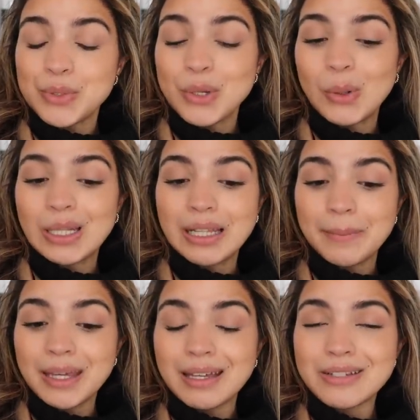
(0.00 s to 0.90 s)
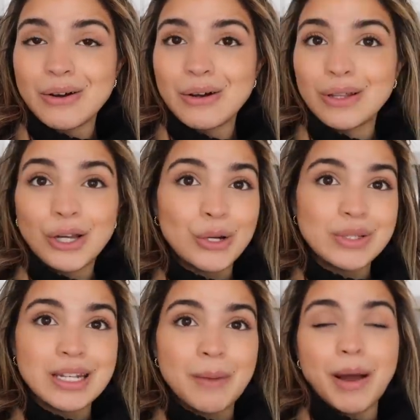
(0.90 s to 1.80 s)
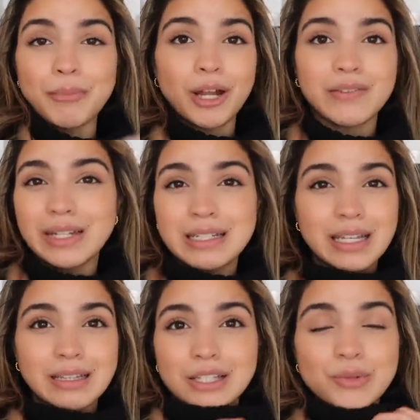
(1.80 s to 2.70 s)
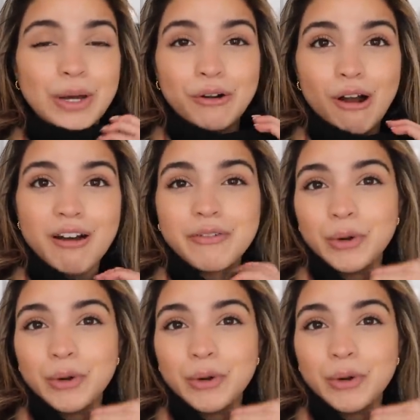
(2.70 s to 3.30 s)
So let me get all cozied up. I'm not even gonna take this sweater off.